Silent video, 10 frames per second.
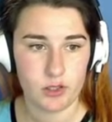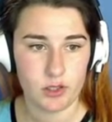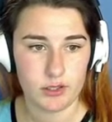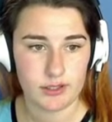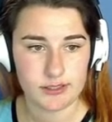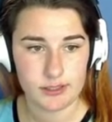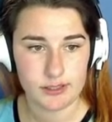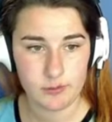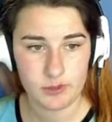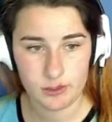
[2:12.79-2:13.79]
so then we need
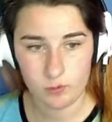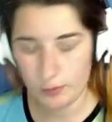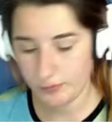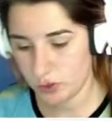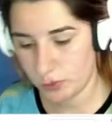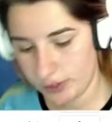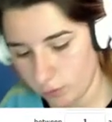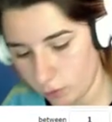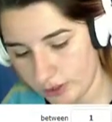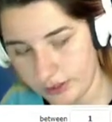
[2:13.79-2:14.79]
one between one
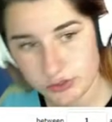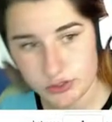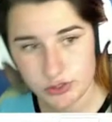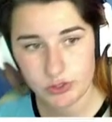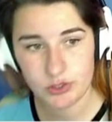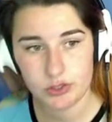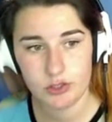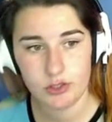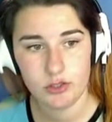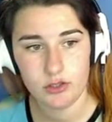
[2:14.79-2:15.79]
and two.
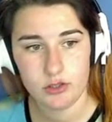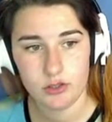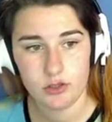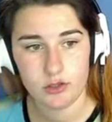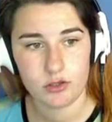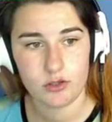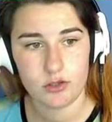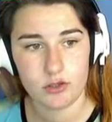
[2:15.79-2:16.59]
Go.